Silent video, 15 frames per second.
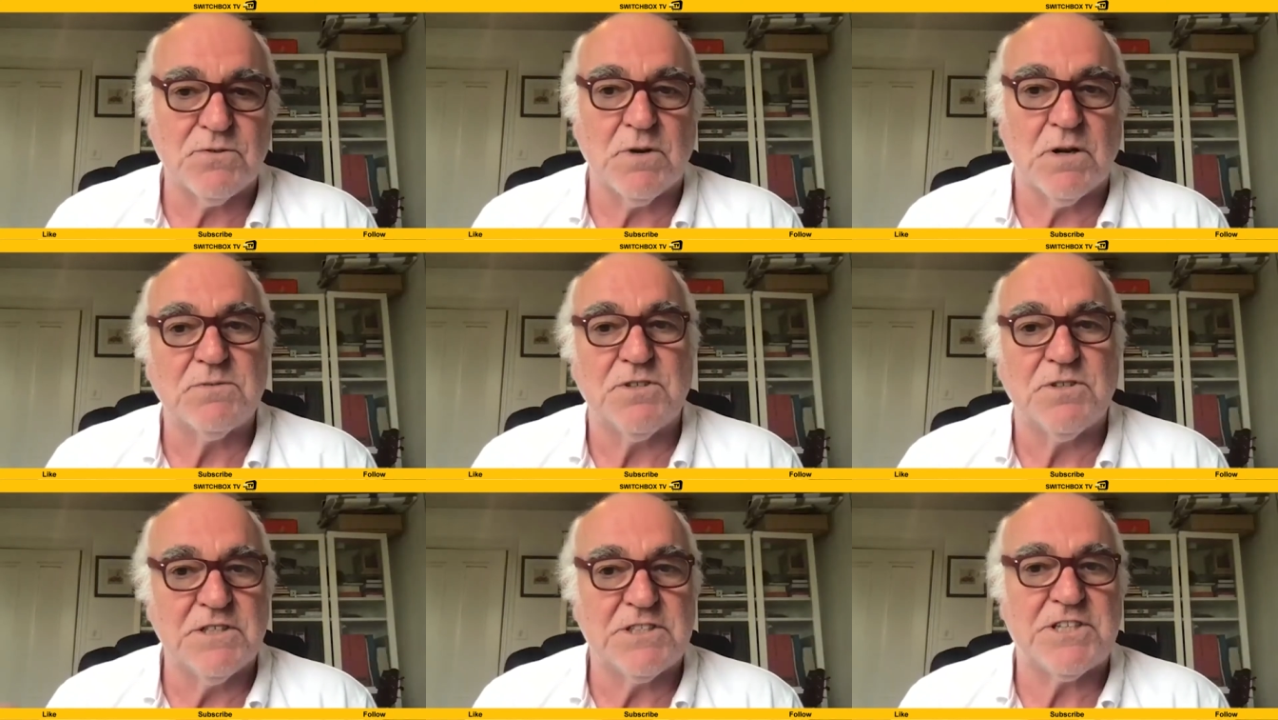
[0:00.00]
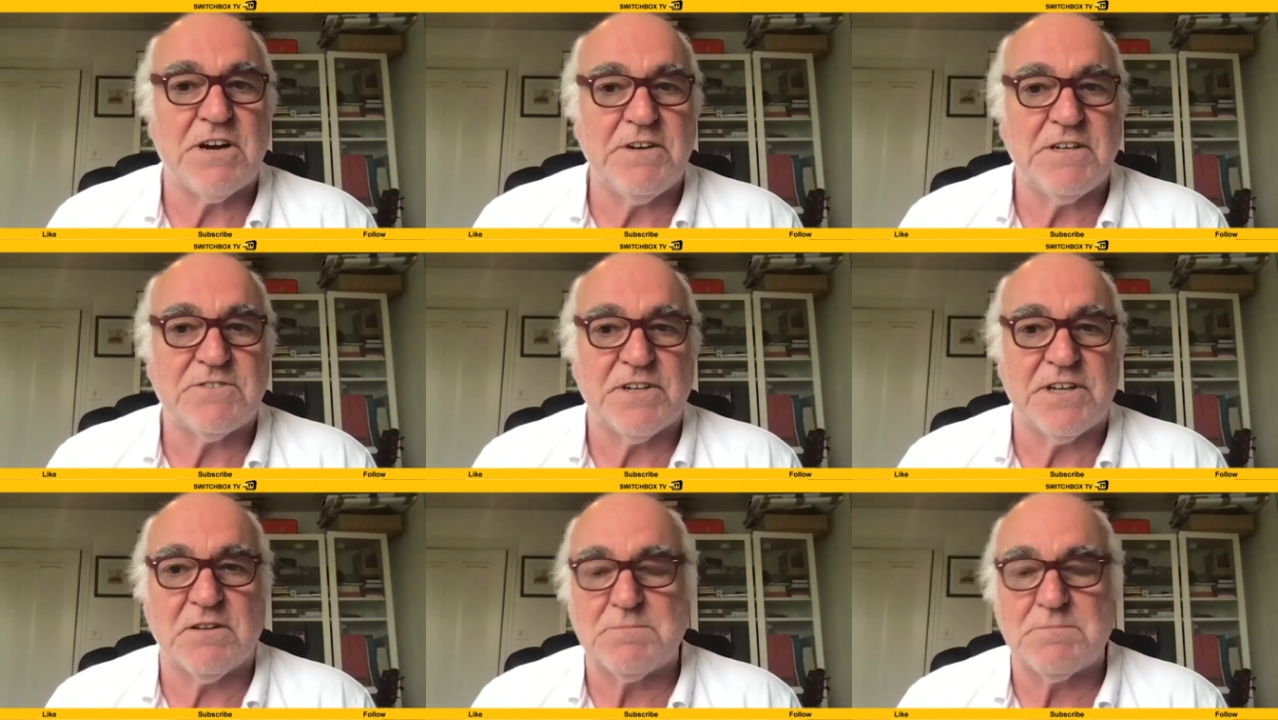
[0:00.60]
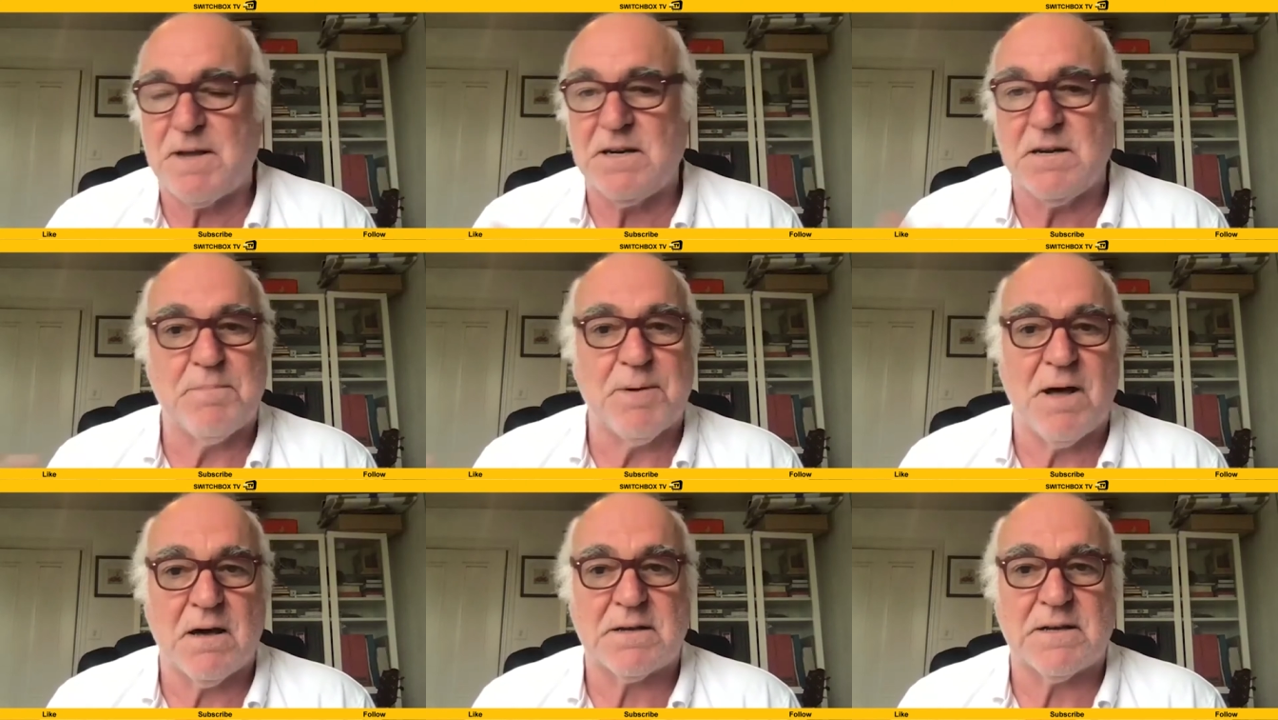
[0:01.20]
And I was doing the cherry tree. I was playing the
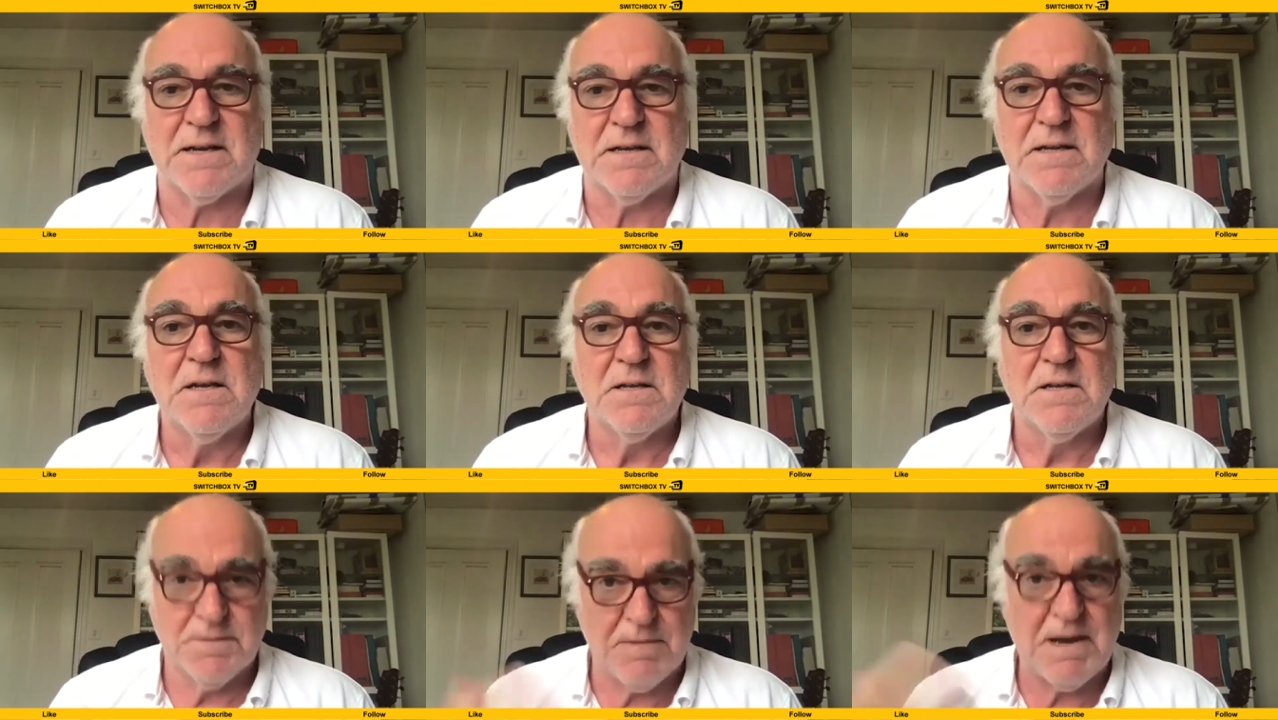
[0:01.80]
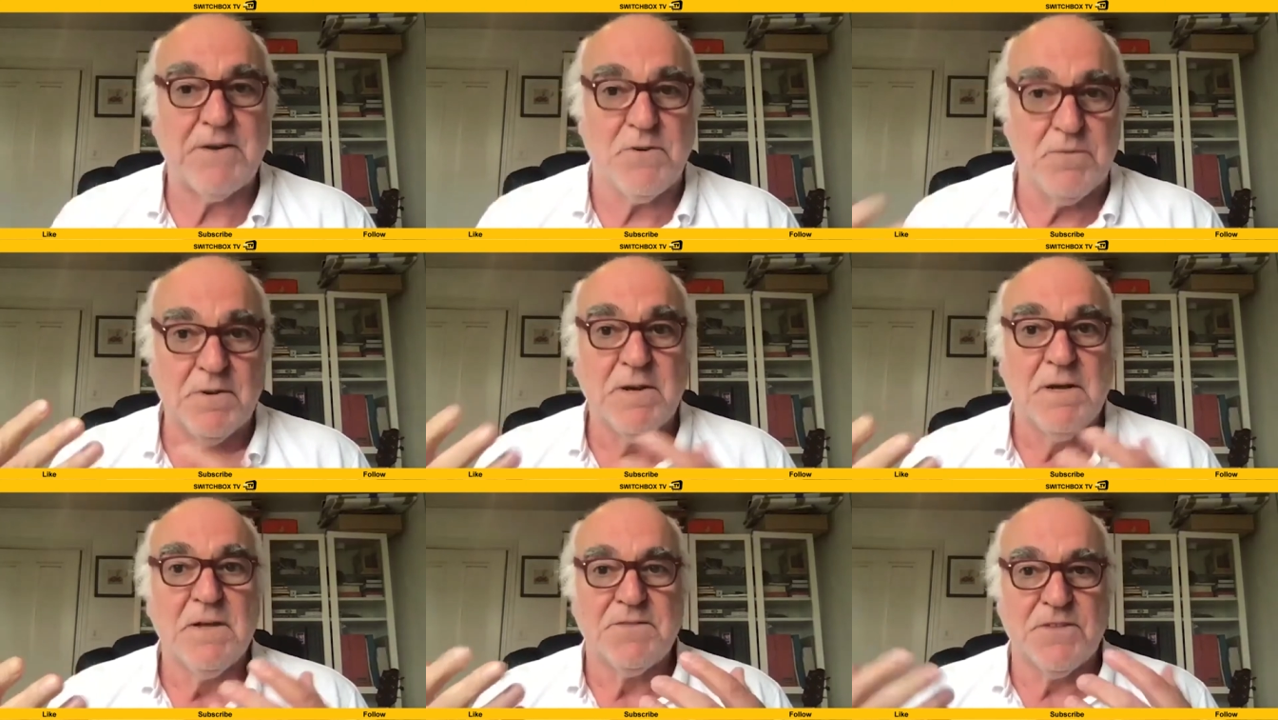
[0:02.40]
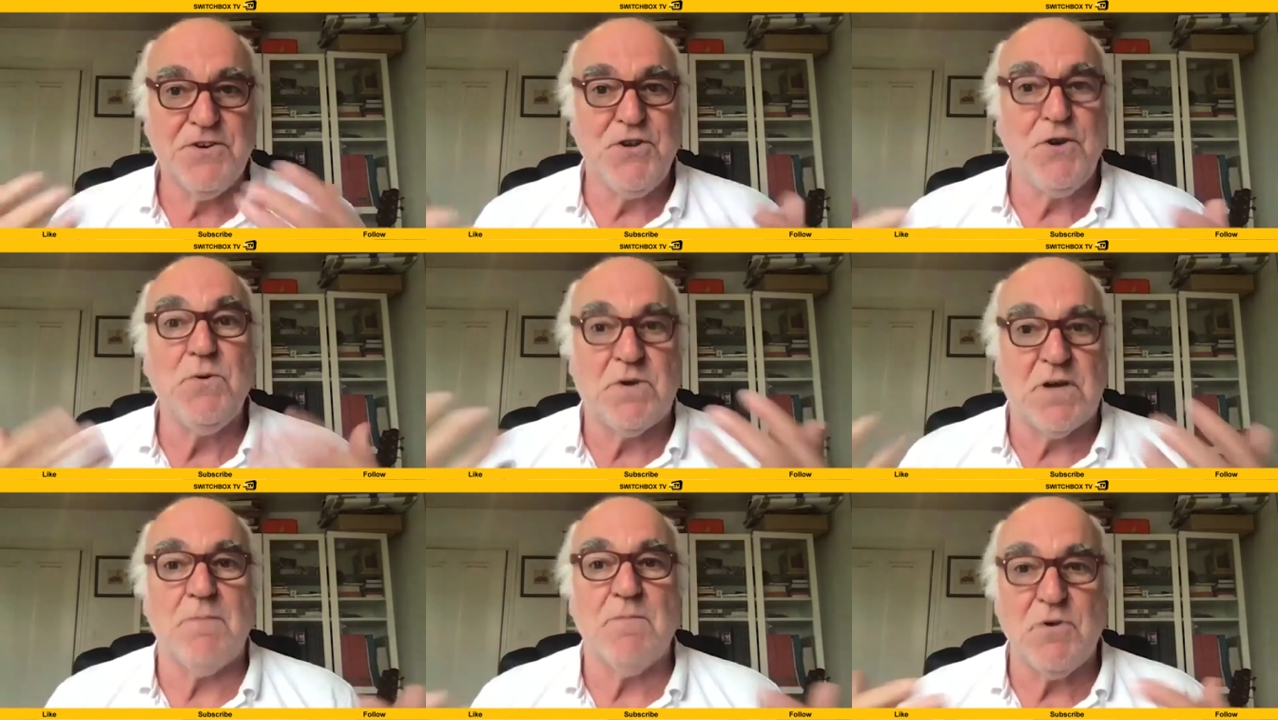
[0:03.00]
Parkin, the man who, the
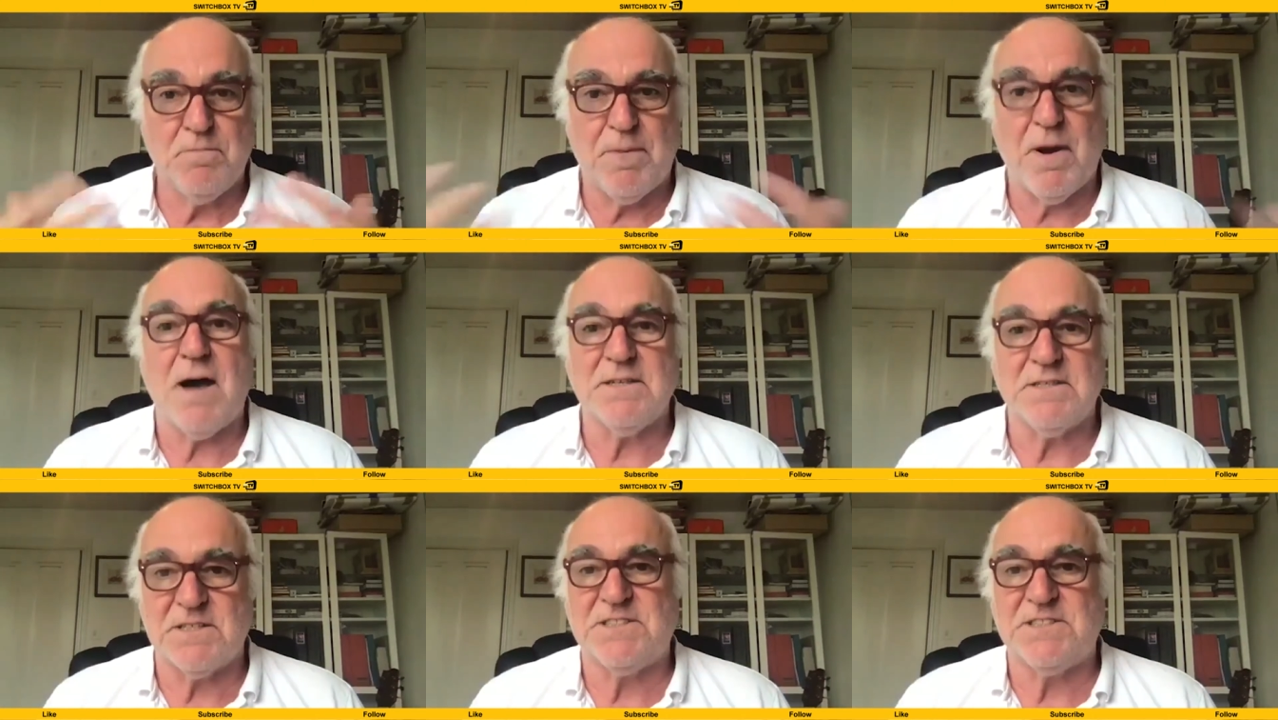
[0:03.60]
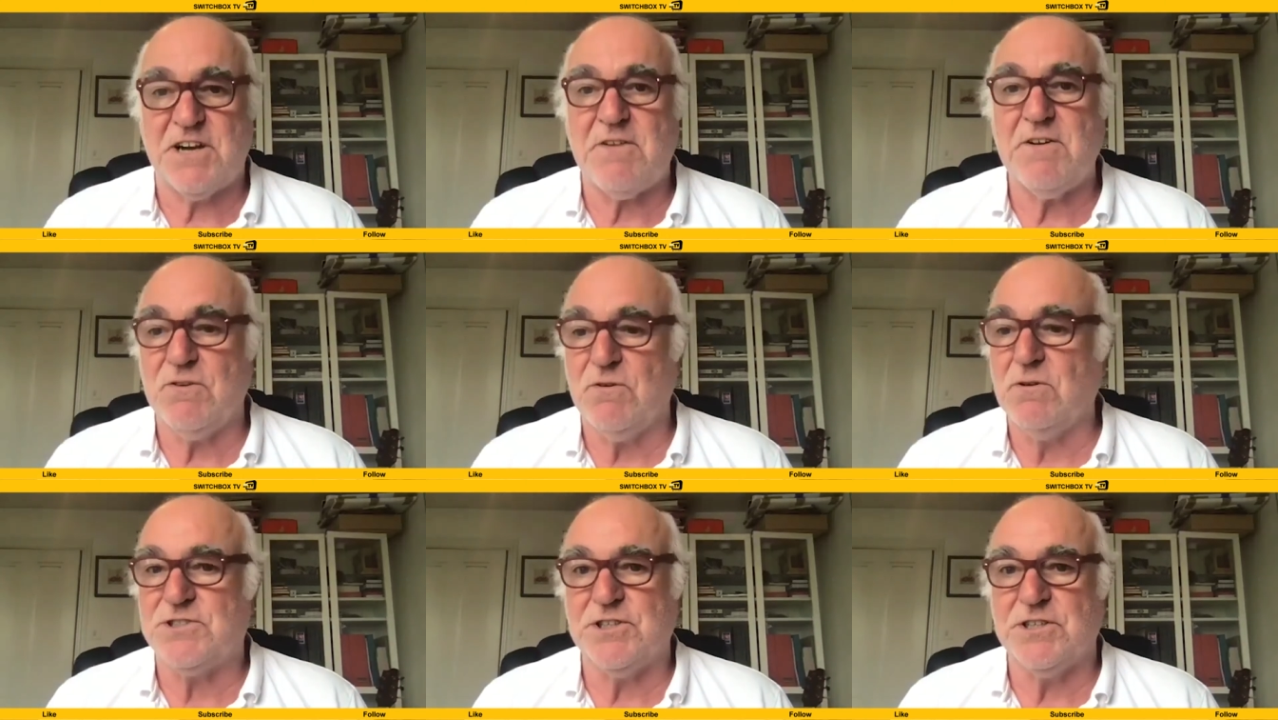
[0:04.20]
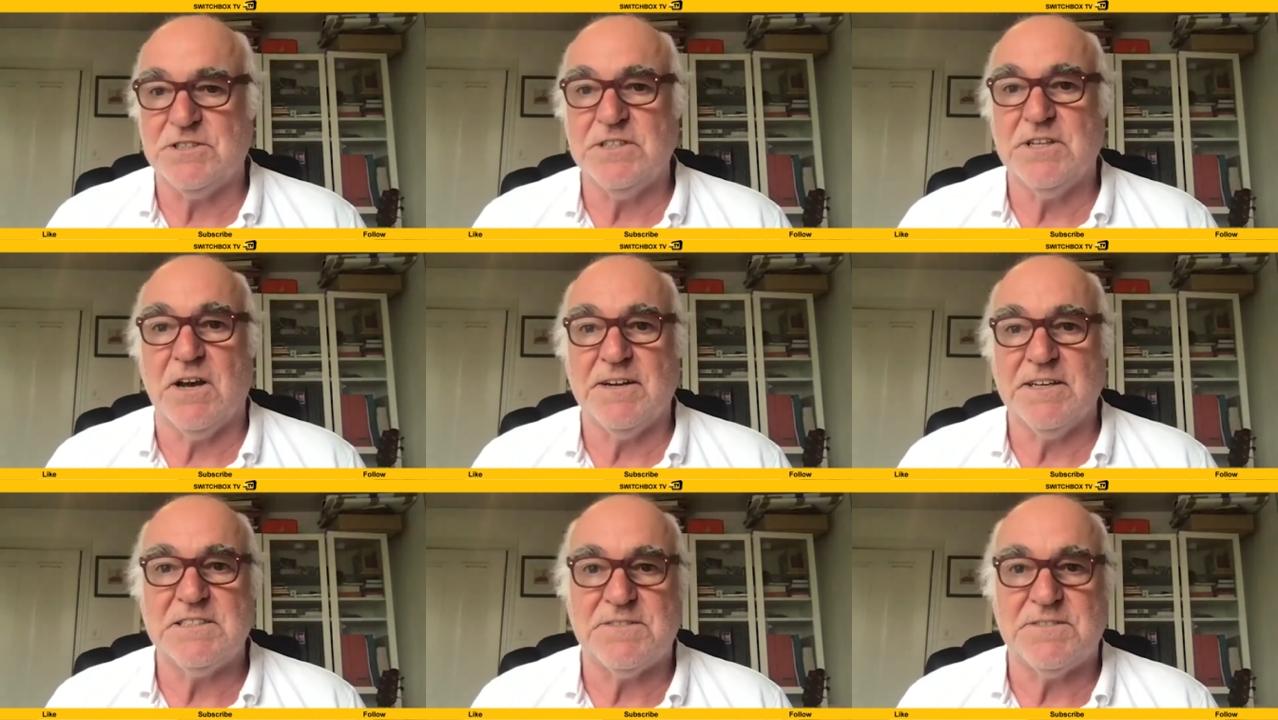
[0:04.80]
newcomer who buys the cherry orchard, you know,
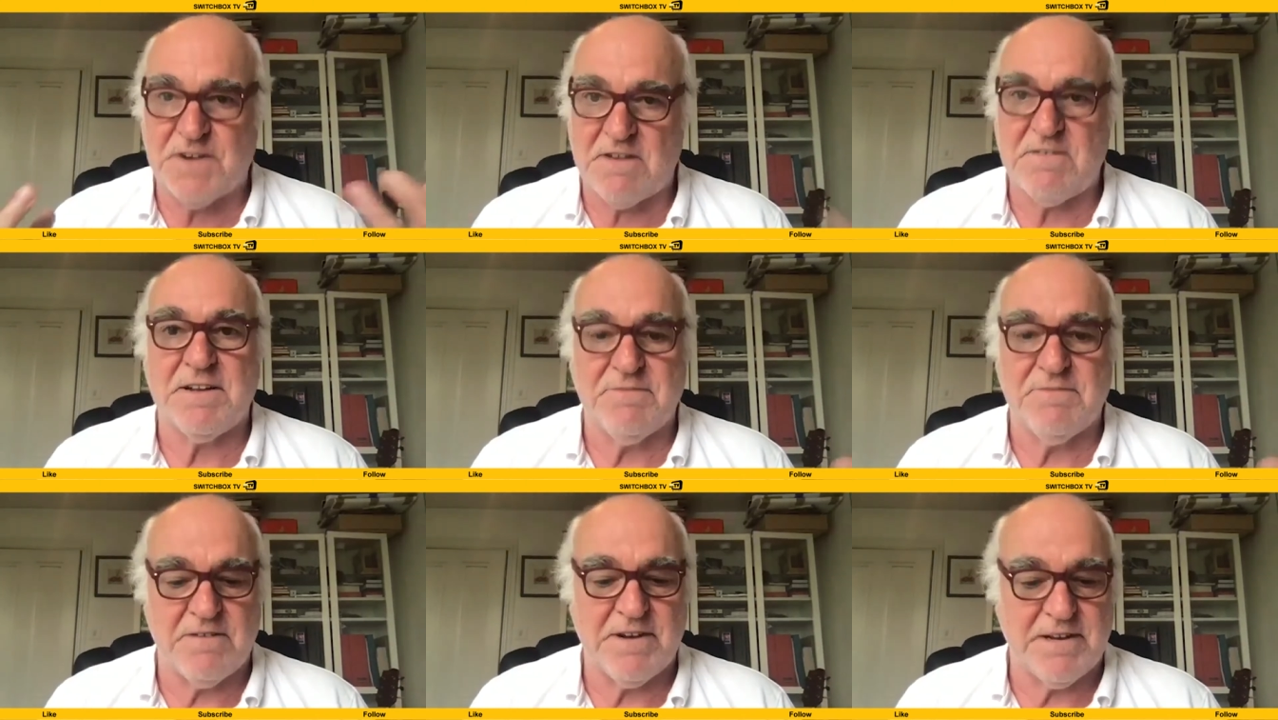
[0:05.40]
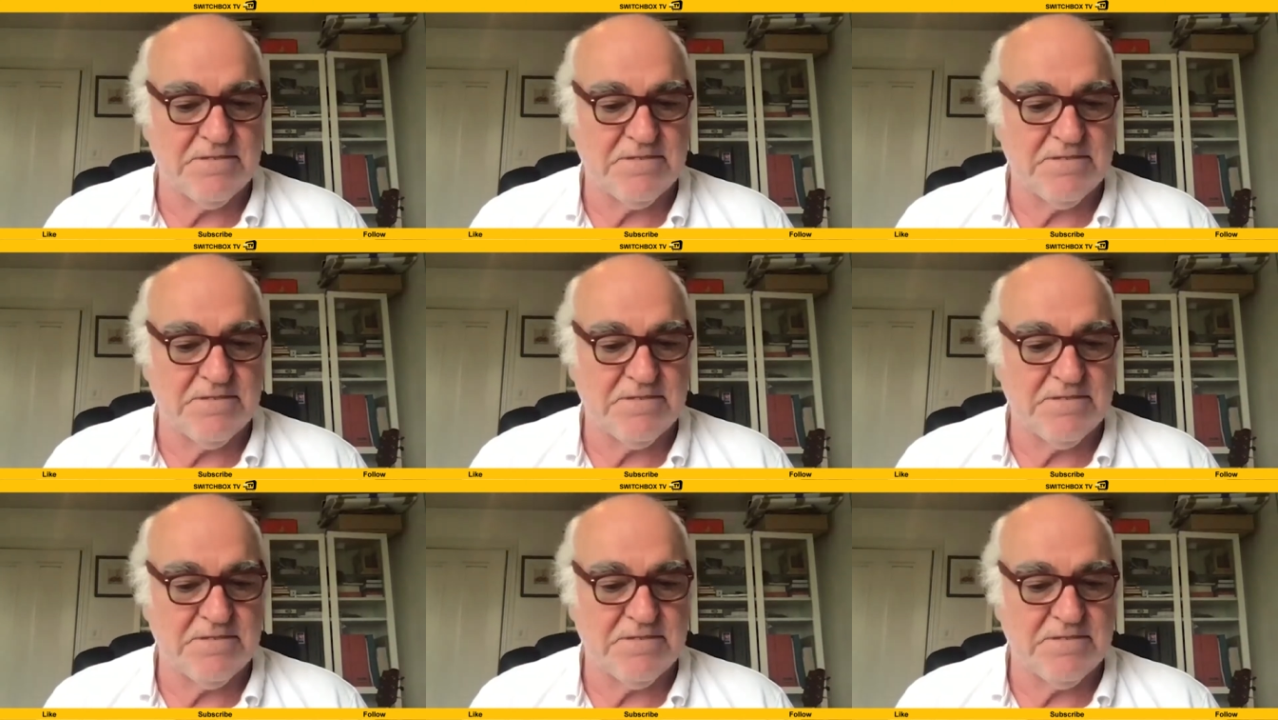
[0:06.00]
and it's very, very